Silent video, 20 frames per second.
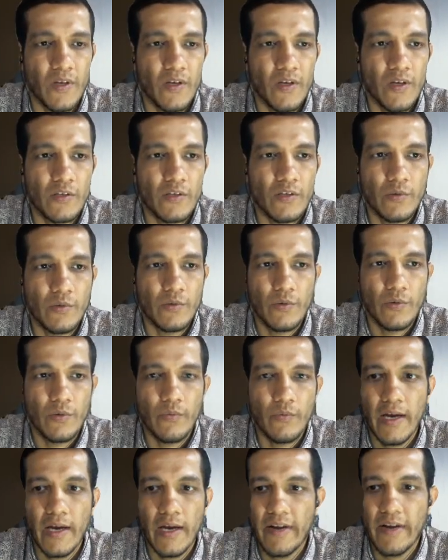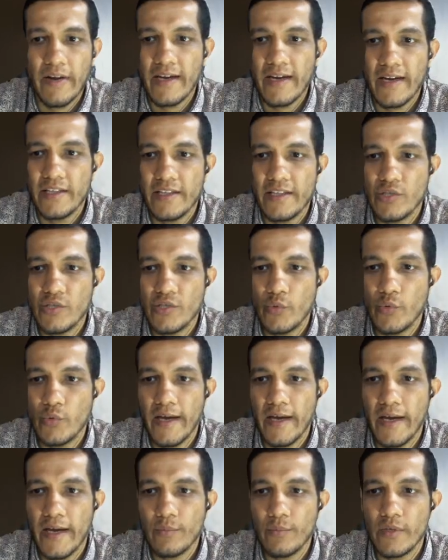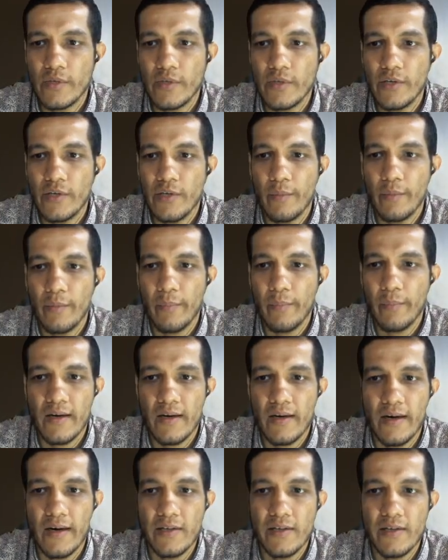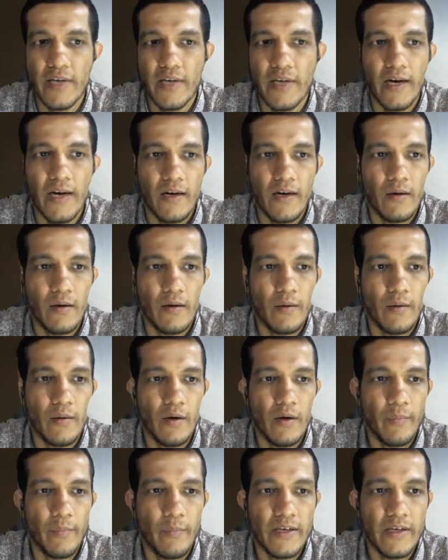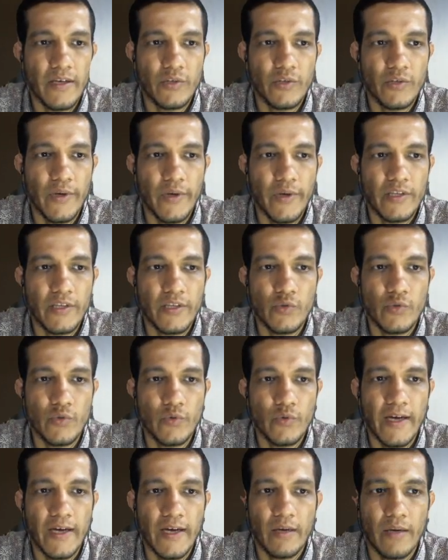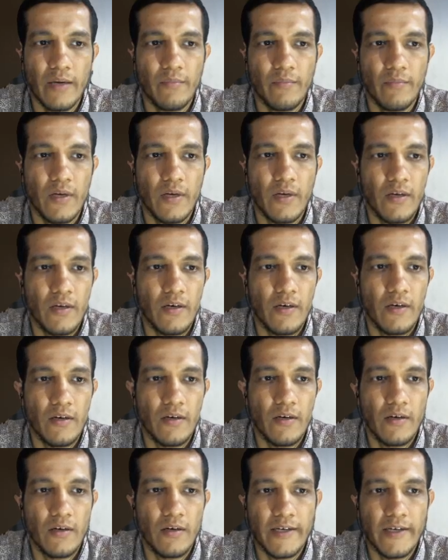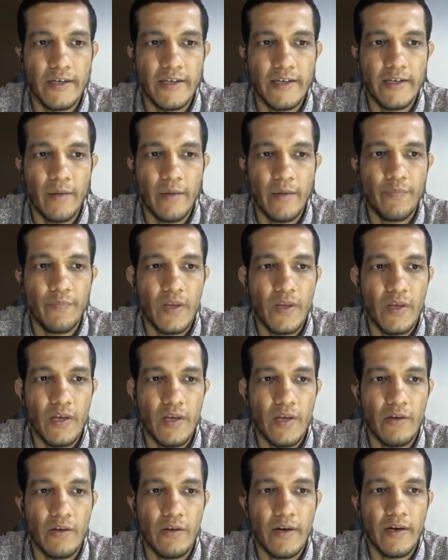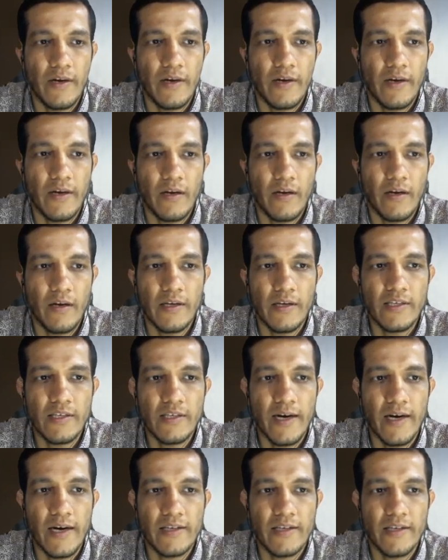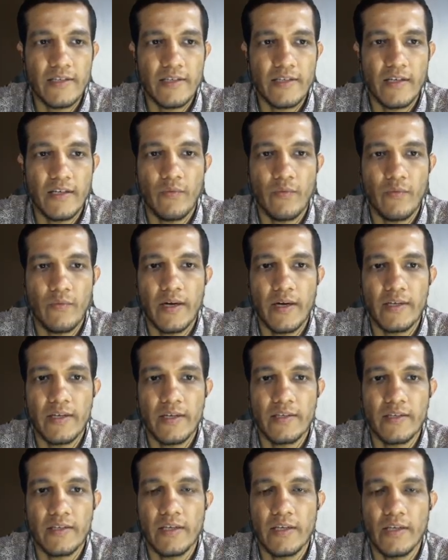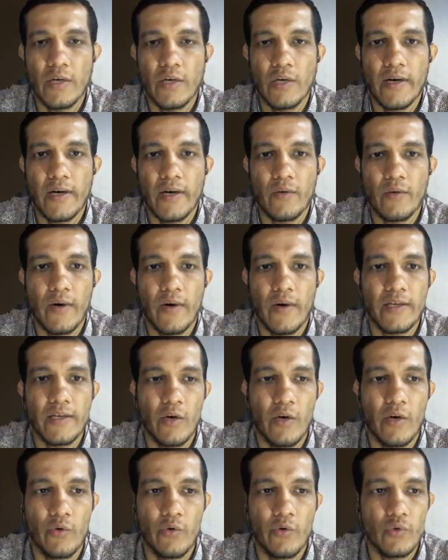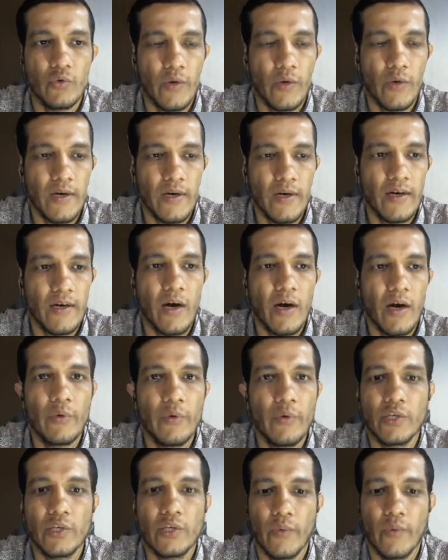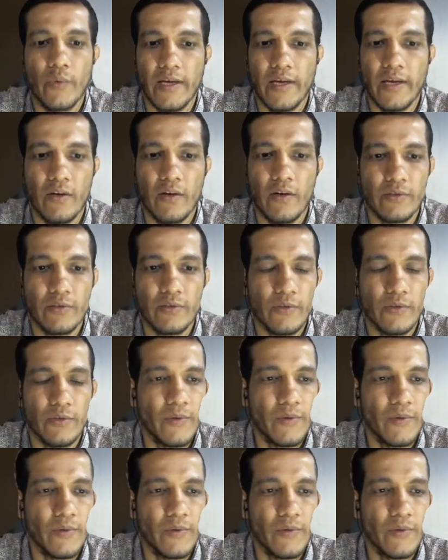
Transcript: So why I have taken these two diagrams, so that you can better understand by showing these two diagrams at a time, you can easily understand that what is inward and what is outward one and how it is working also.